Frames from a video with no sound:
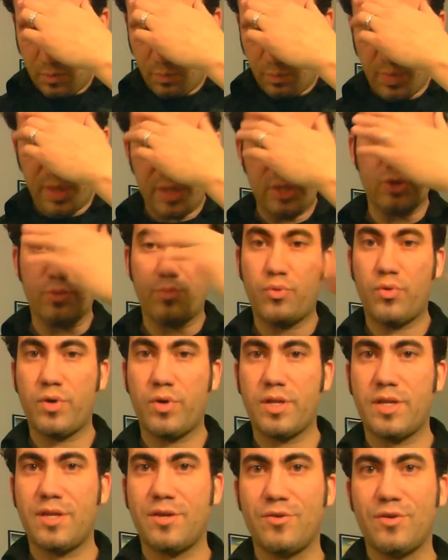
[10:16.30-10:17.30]
major
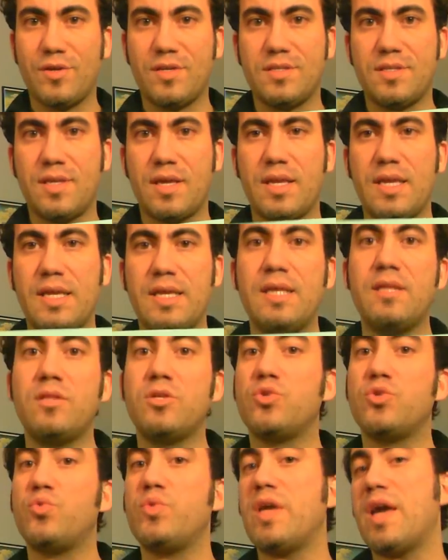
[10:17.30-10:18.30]
point here is that in
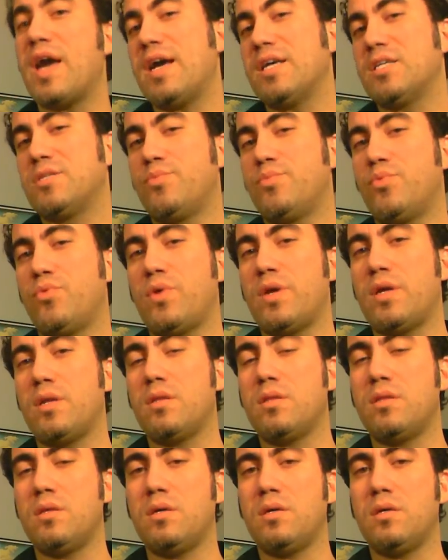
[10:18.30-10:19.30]
English we aspirate
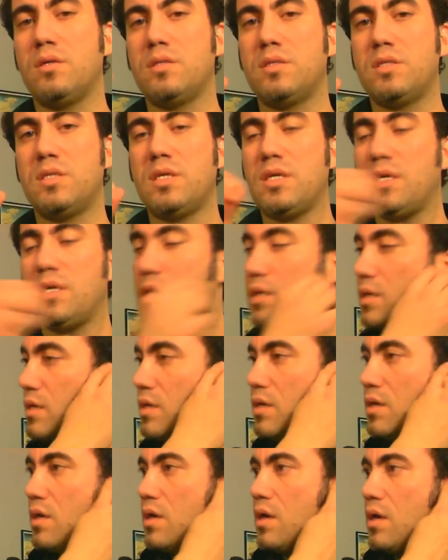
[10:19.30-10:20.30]
the T,
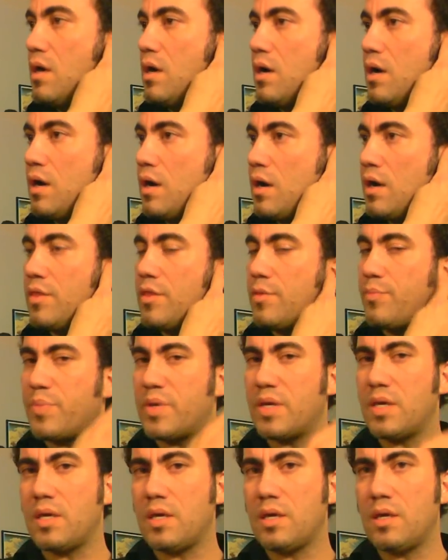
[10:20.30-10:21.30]
the
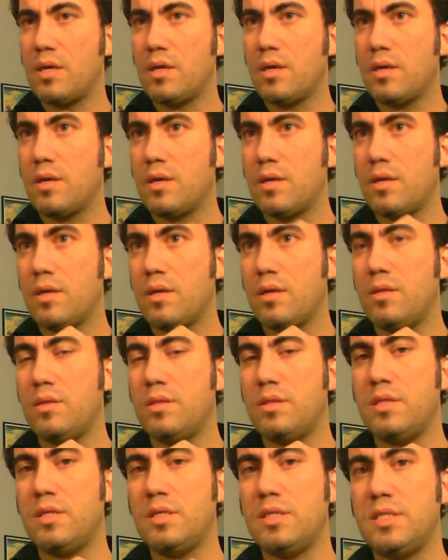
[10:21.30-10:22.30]
P,
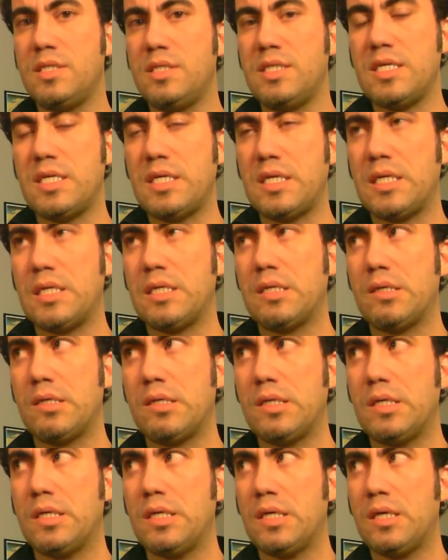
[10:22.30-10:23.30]
the D,
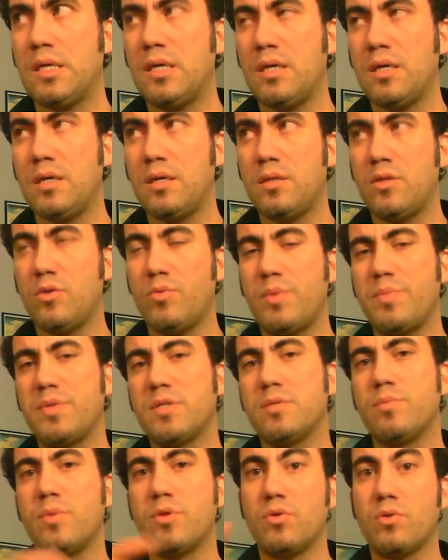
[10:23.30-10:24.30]
and there might be
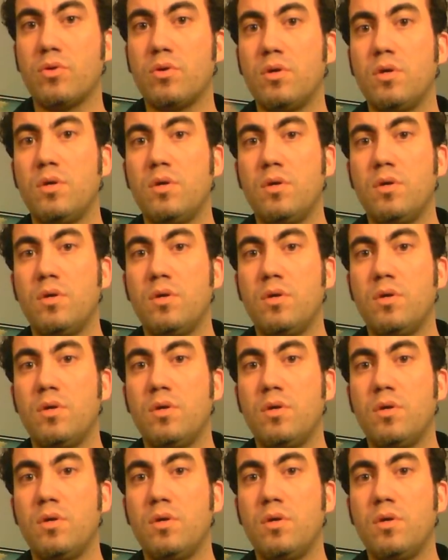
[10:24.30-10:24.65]
some other